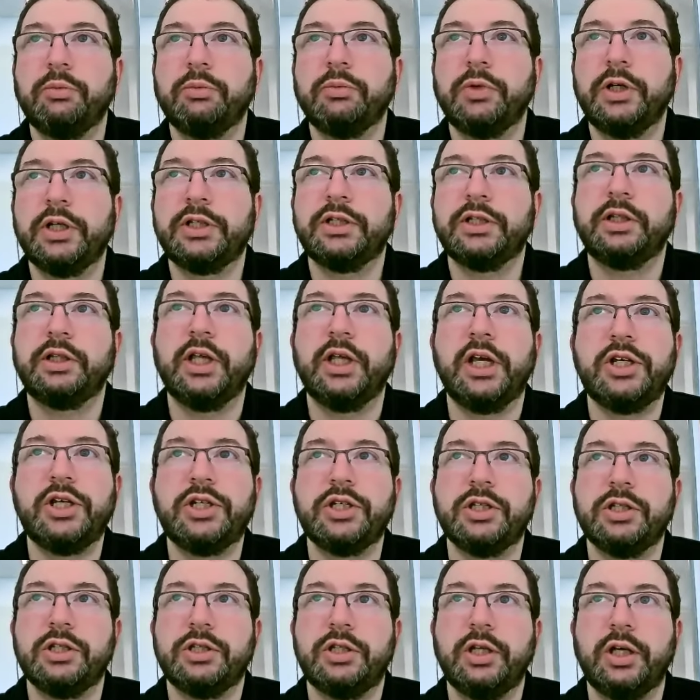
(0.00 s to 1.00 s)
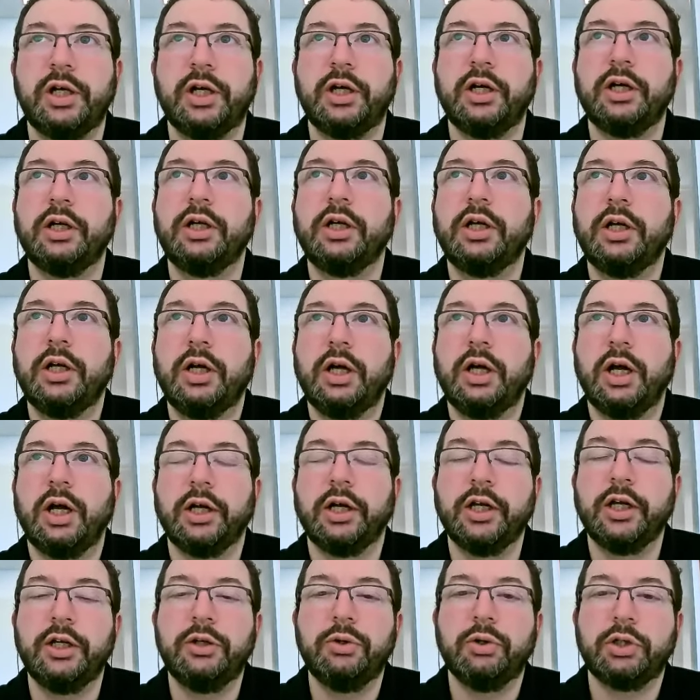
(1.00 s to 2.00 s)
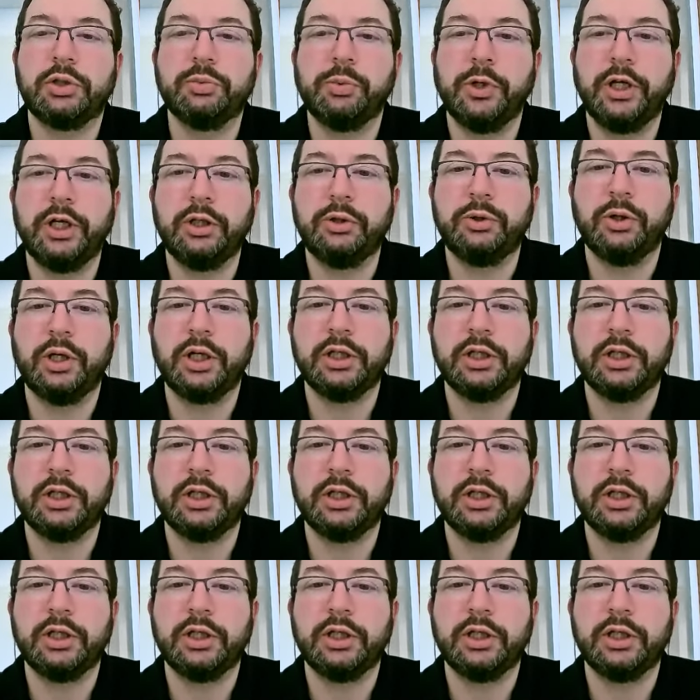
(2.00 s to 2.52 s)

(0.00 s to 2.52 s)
hesitations there? Can you explain to